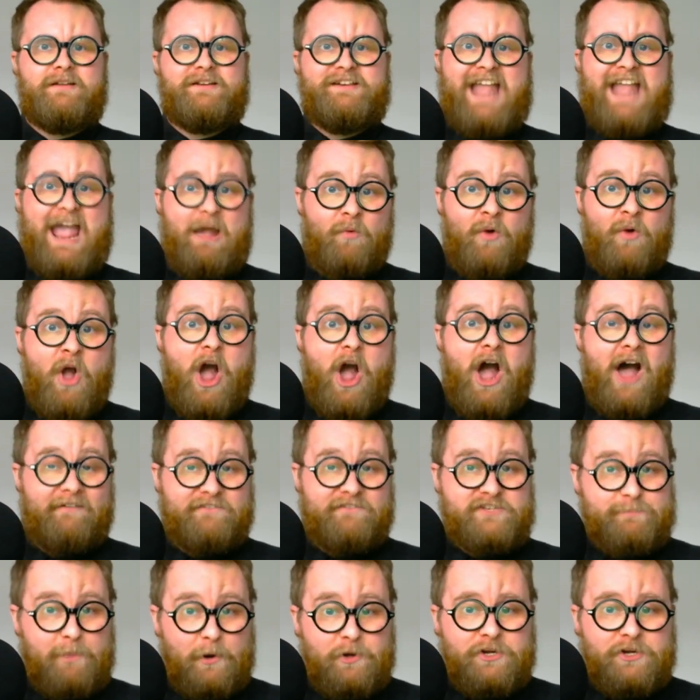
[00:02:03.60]
Now,
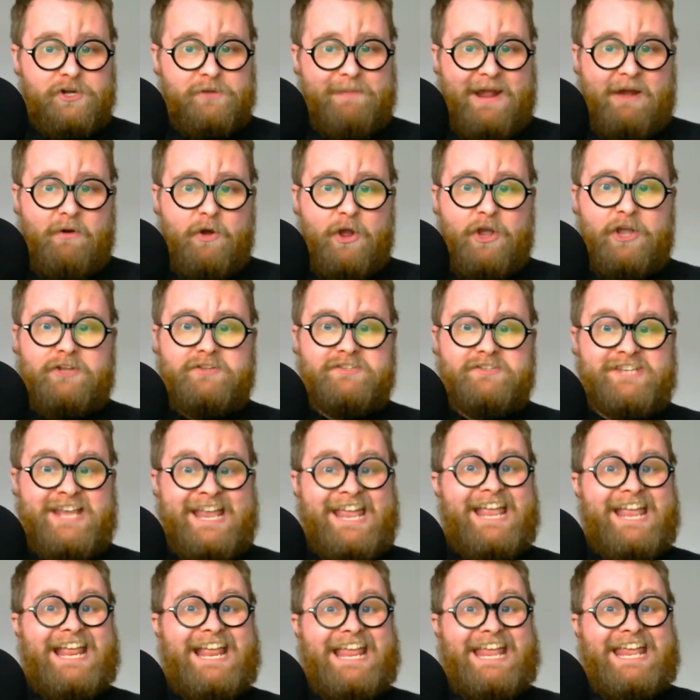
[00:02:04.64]
I've spoken about
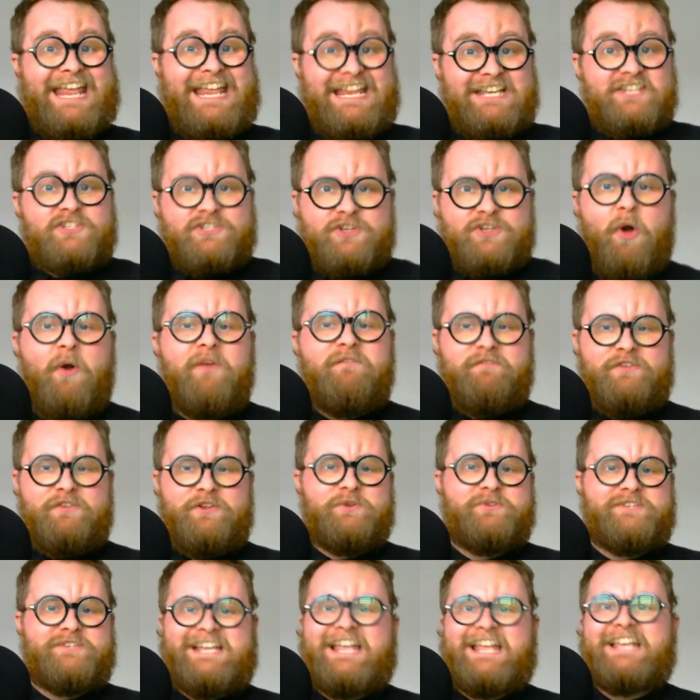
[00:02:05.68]
urns. It's time for
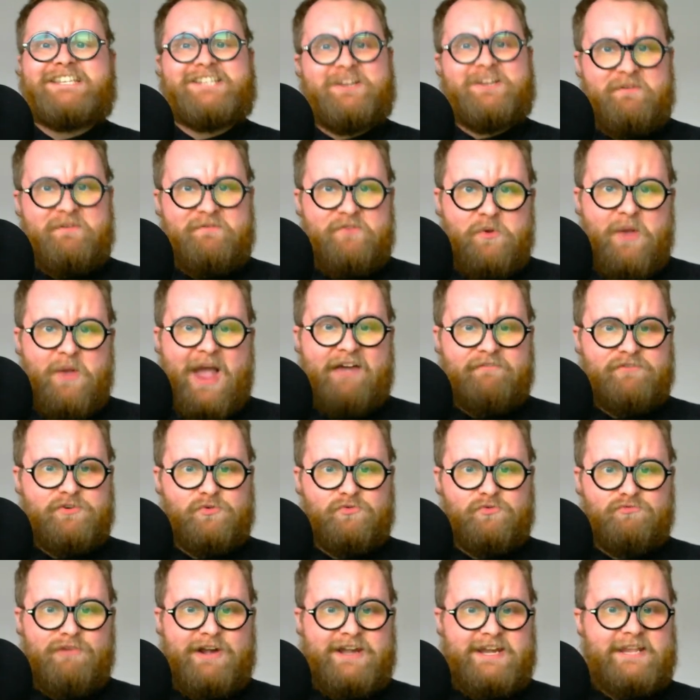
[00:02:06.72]
you to get some if you haven't
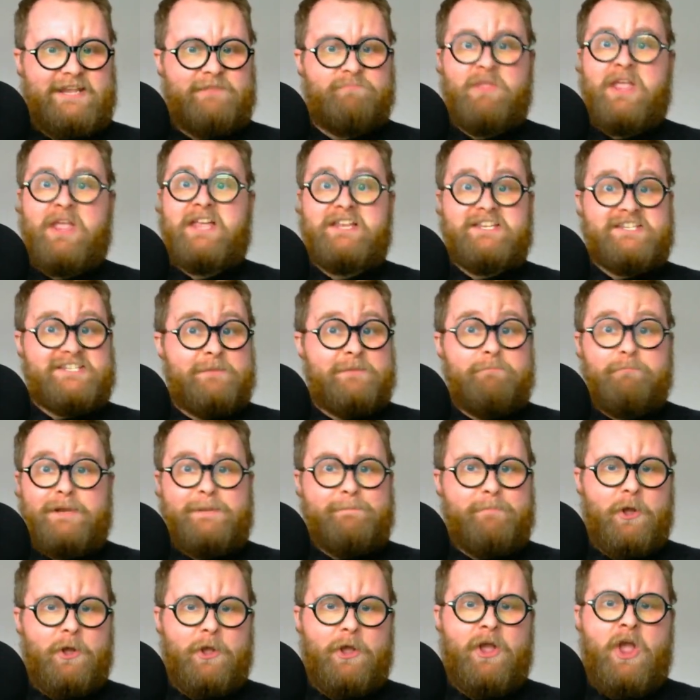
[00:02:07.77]
already. Simply
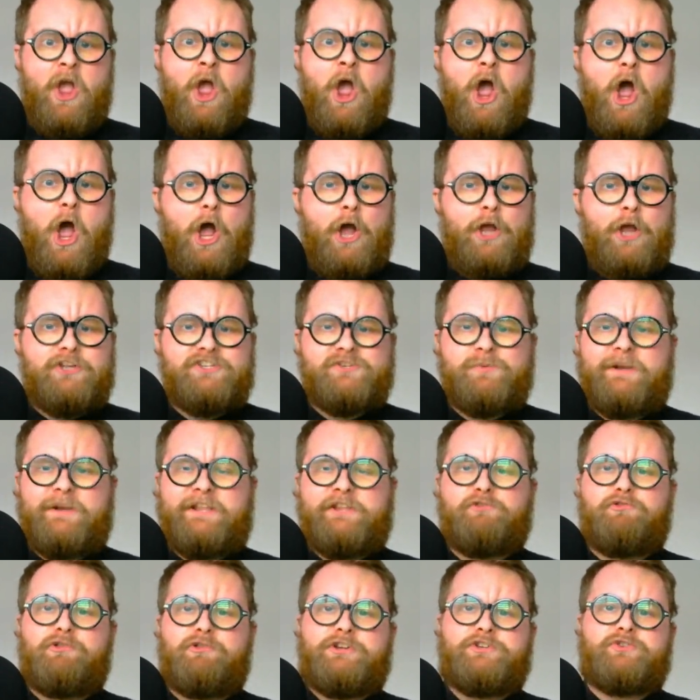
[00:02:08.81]
put, urns will
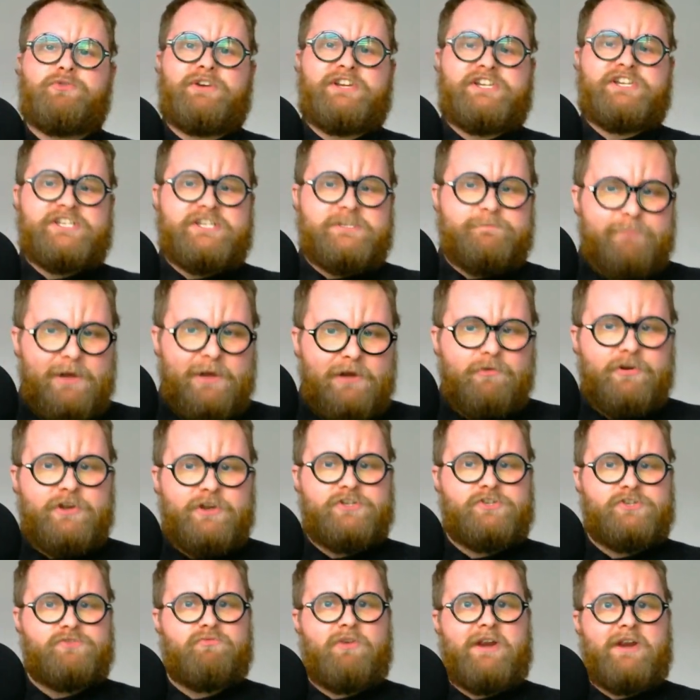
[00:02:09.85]
increase your
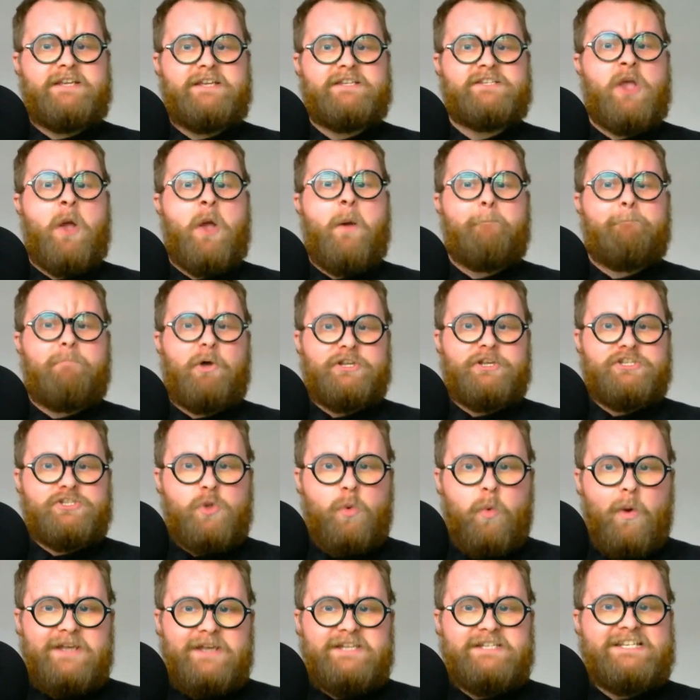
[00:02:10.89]
experience rate by
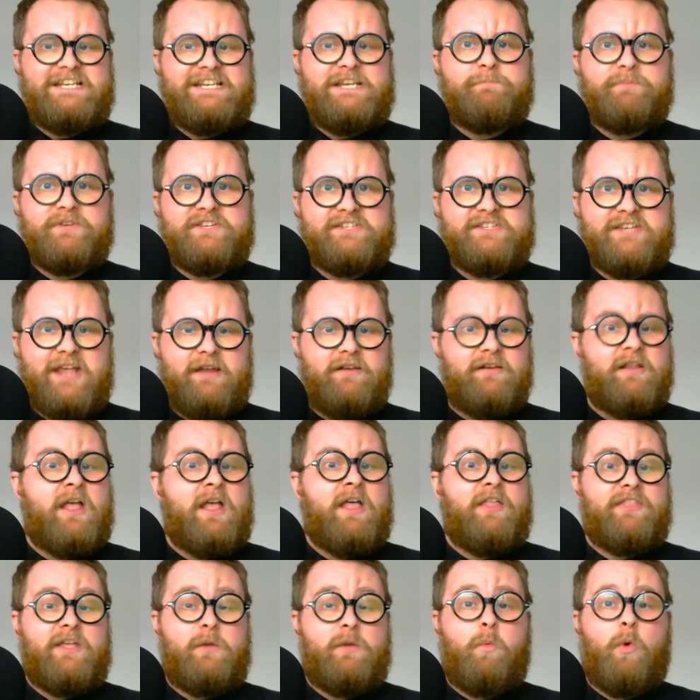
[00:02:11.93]

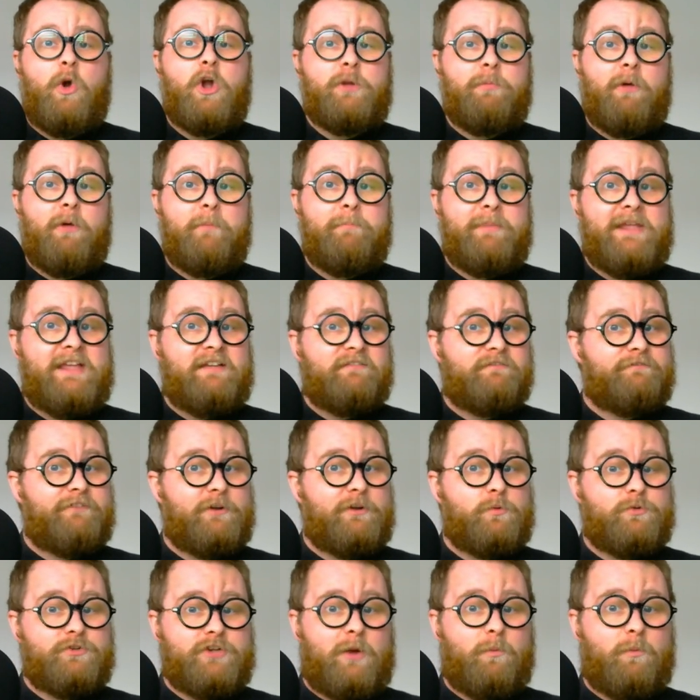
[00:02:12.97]
20%. They work by being
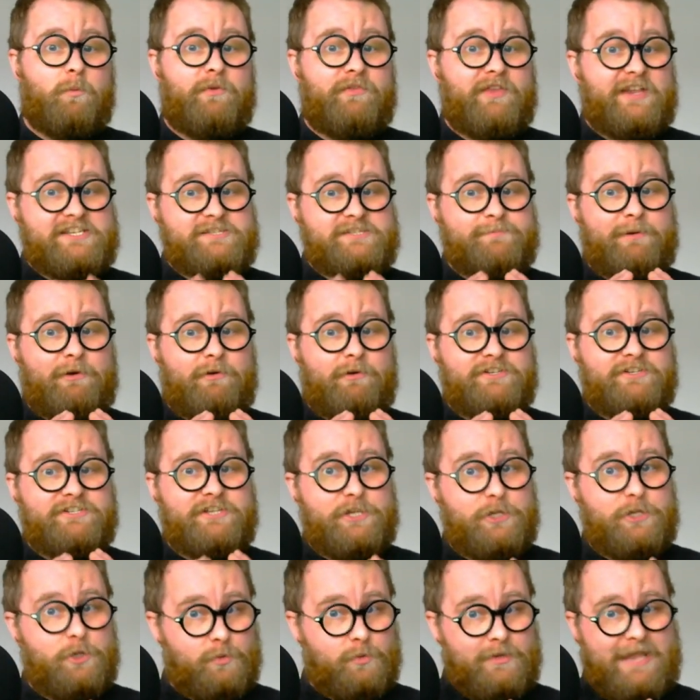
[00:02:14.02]
filled up with the experience
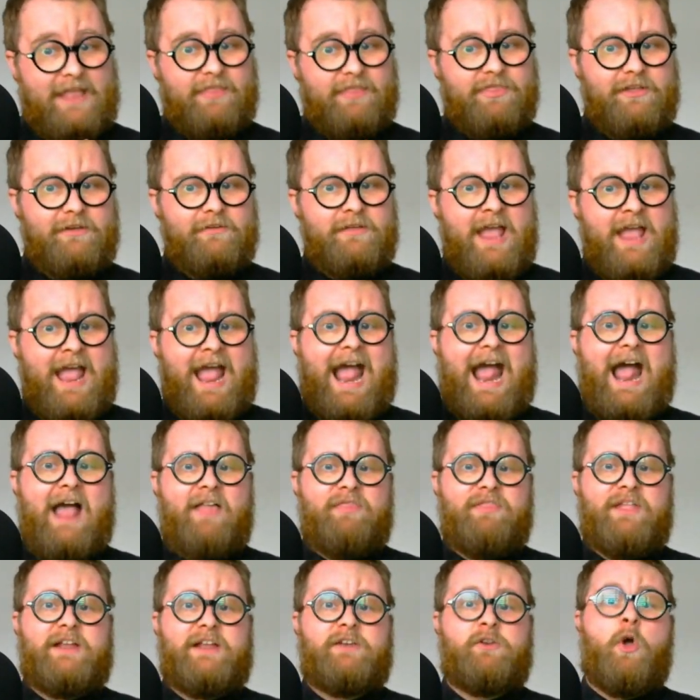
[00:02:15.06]
that you gather,
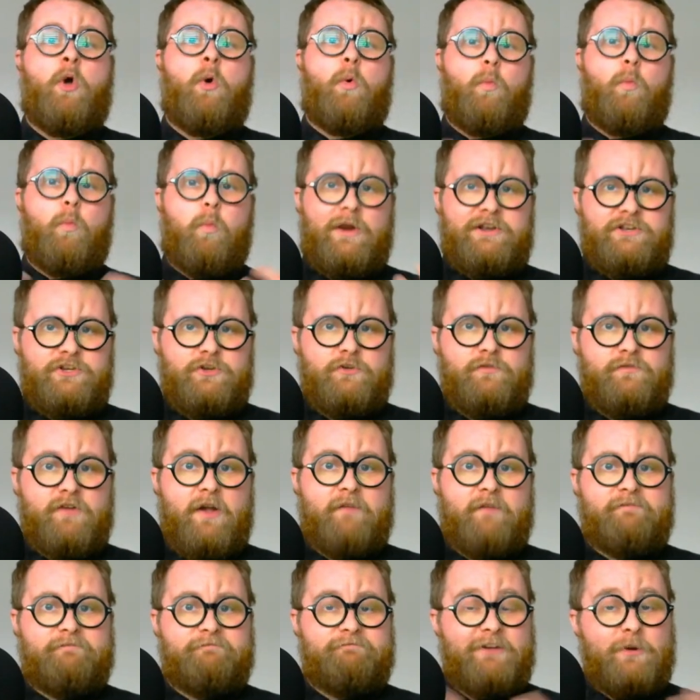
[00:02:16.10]
and then when you've
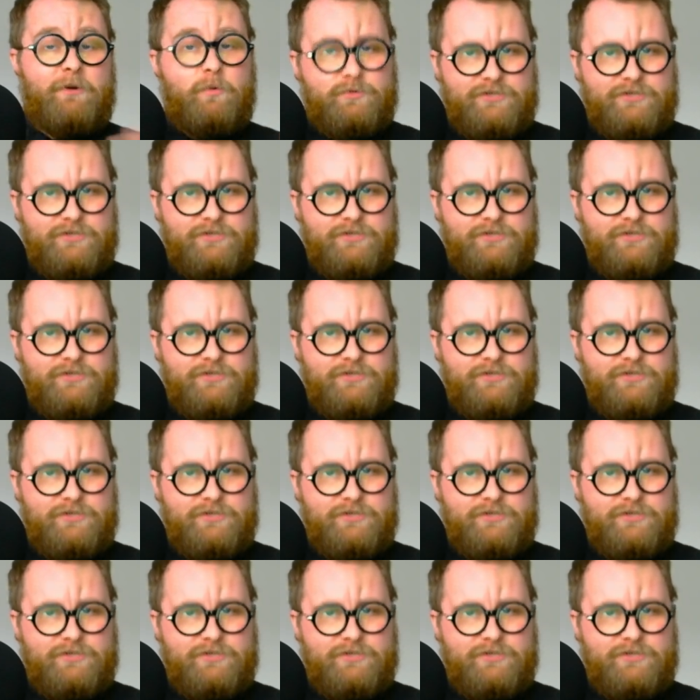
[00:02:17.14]
filled